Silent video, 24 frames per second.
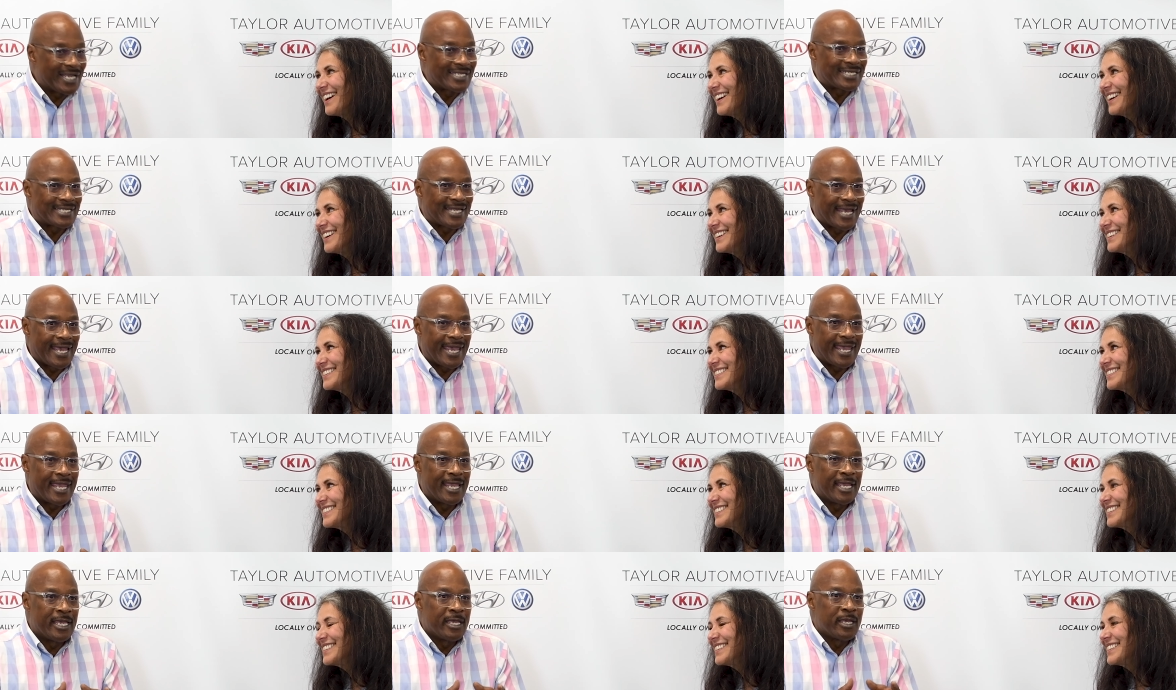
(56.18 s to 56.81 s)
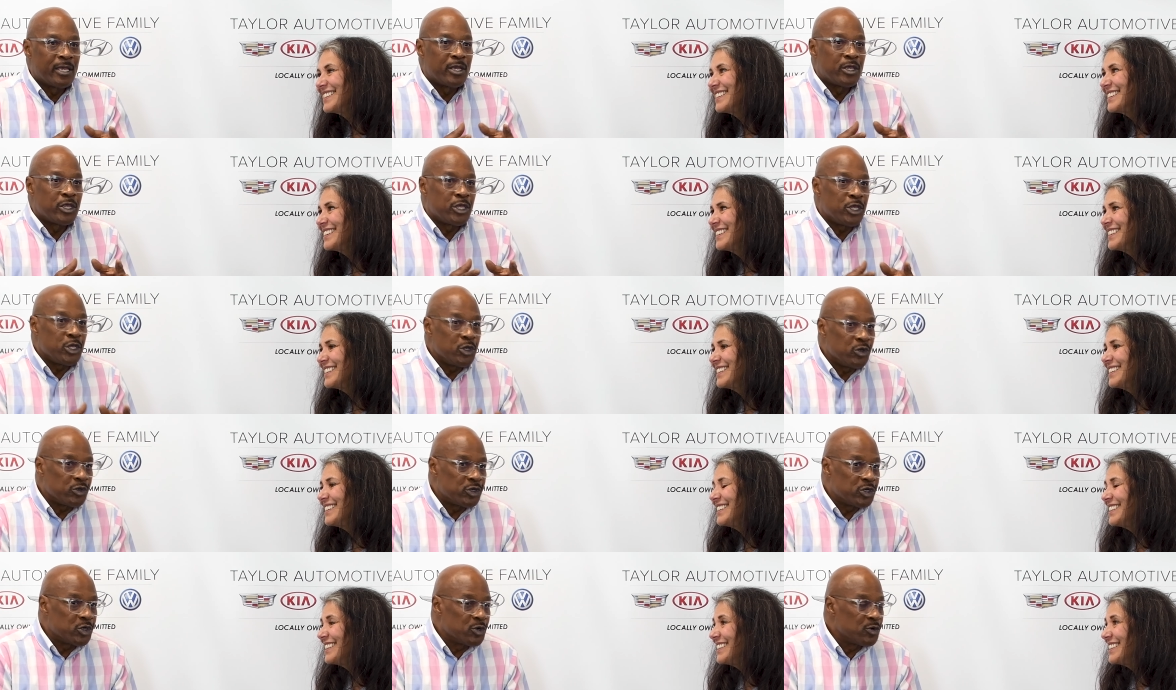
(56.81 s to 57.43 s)
Speaker 1: I say
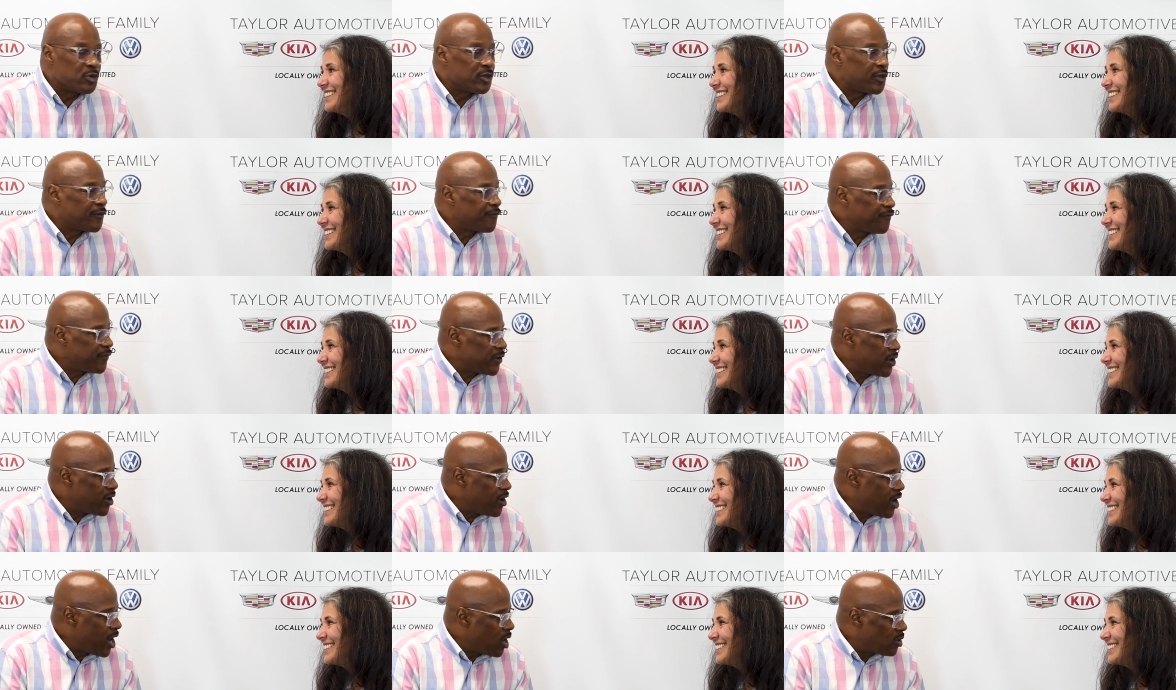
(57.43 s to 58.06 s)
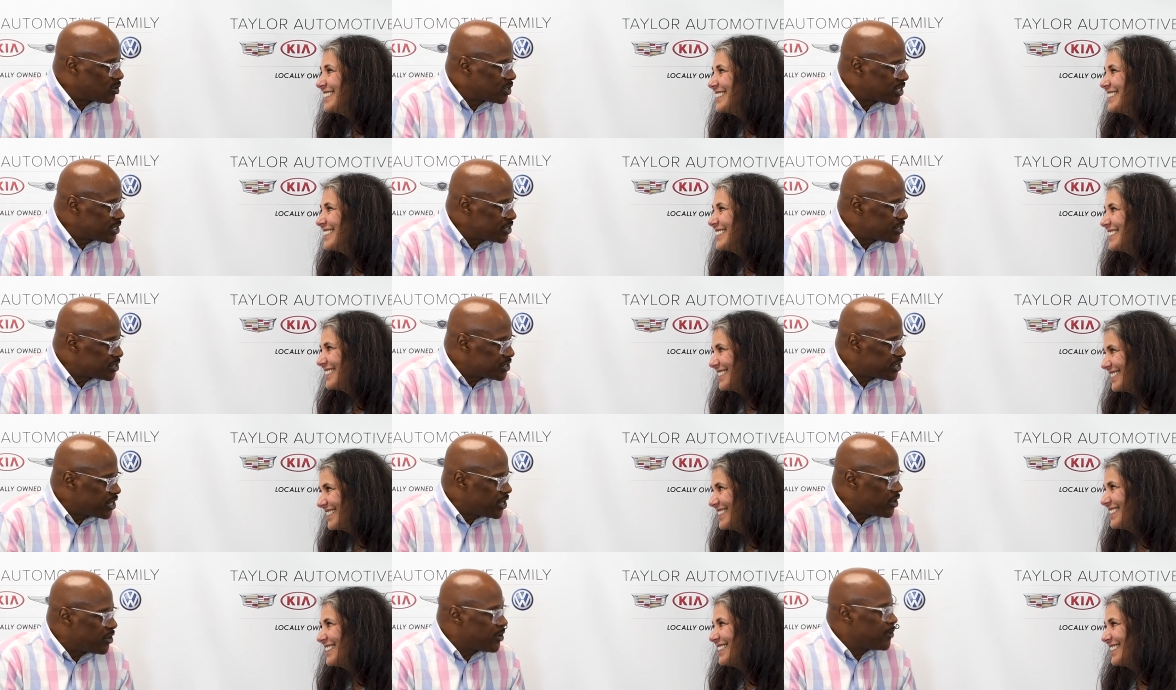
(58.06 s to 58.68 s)
you do, the Fair Housing
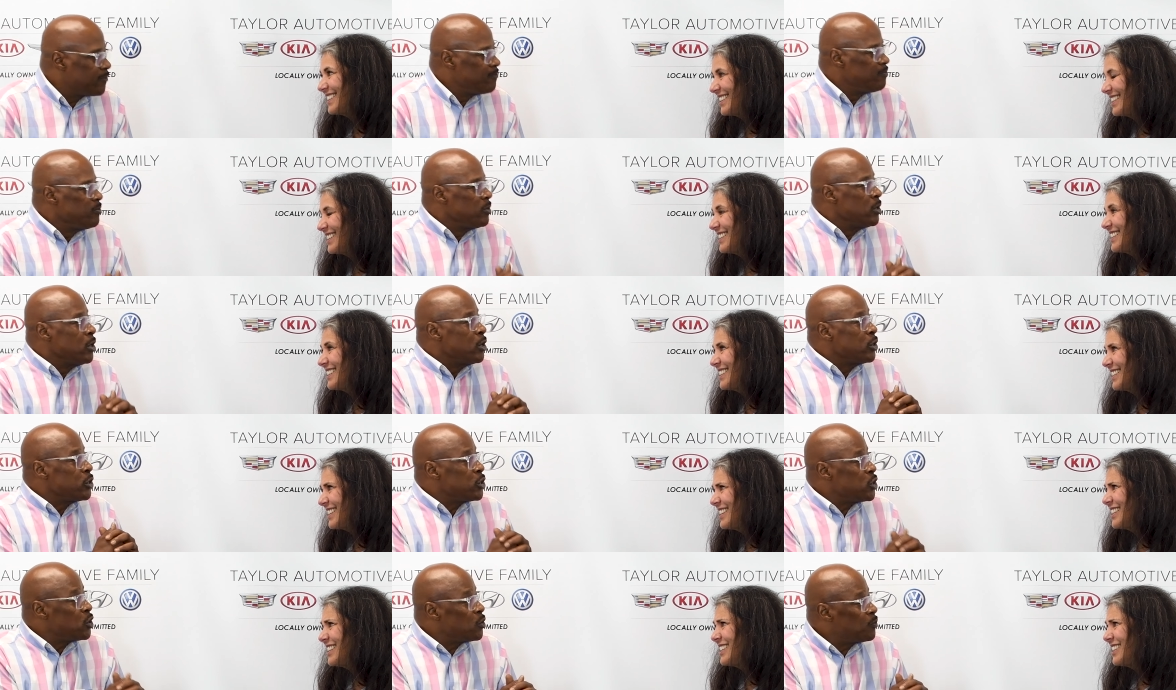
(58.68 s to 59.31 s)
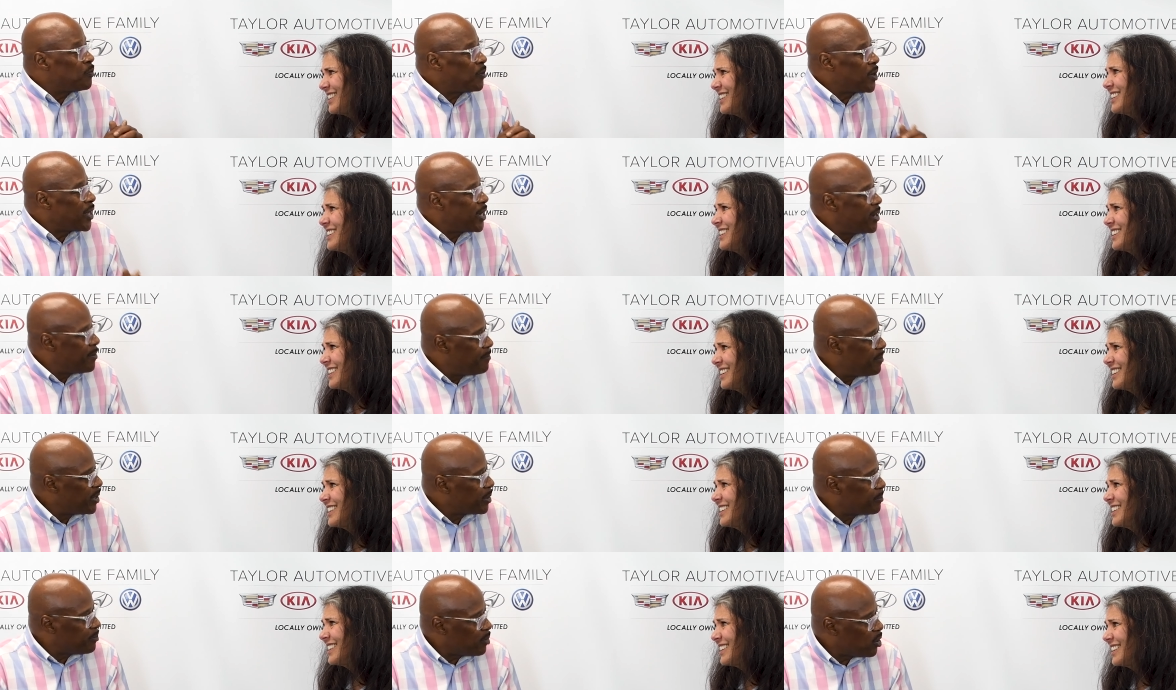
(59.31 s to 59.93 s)
Center, you play
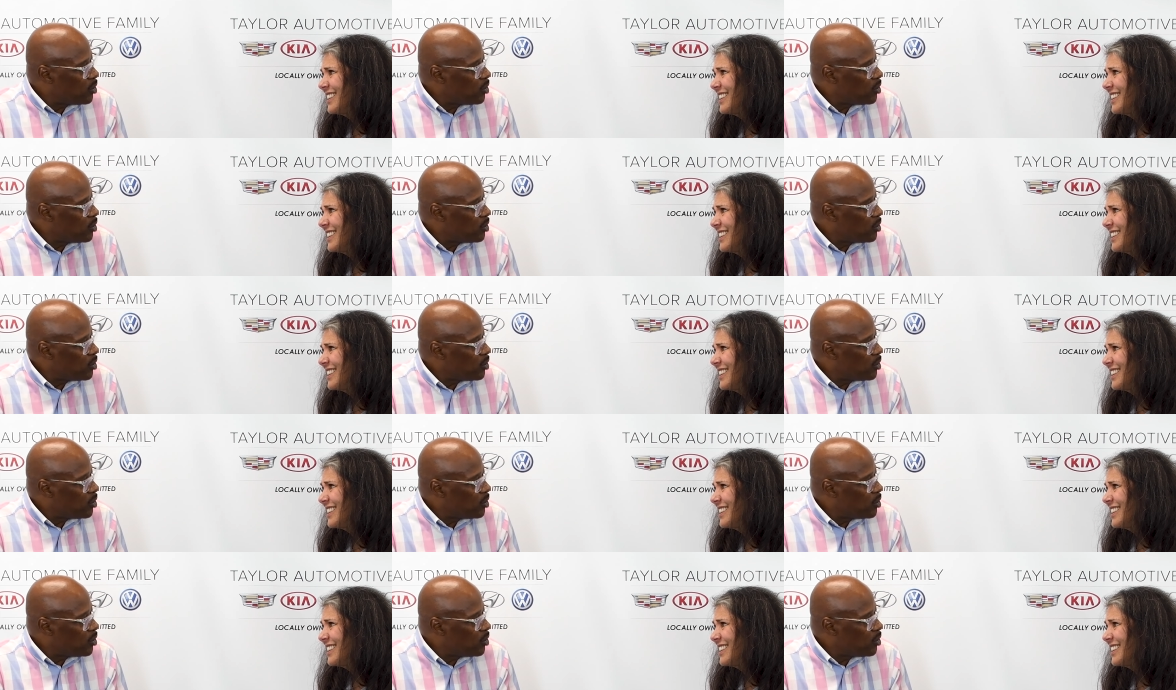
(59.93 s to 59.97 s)
a big